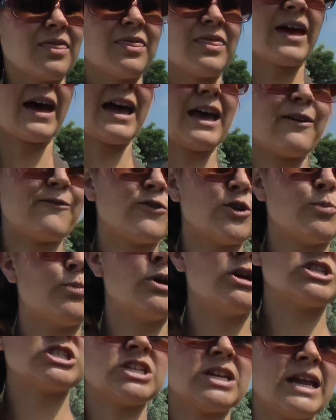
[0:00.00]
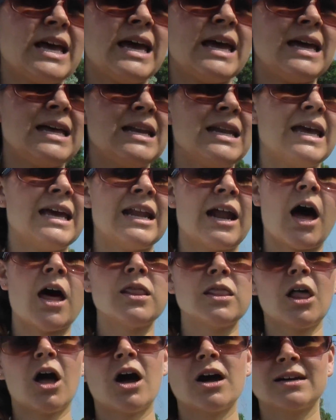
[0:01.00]
that if you push it in, it
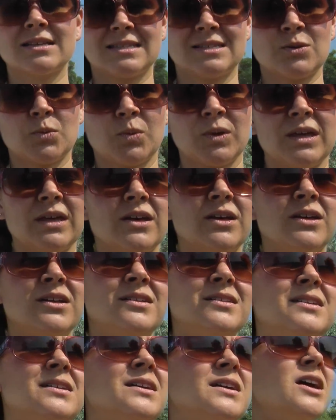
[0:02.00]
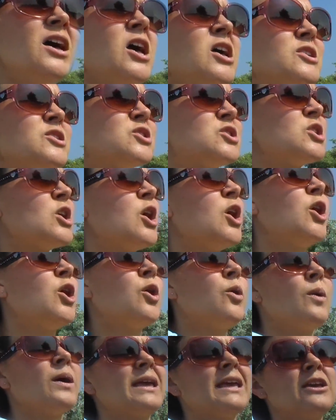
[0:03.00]
unlocks the wheel. So
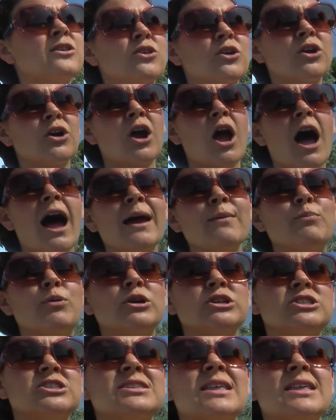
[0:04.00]
either I push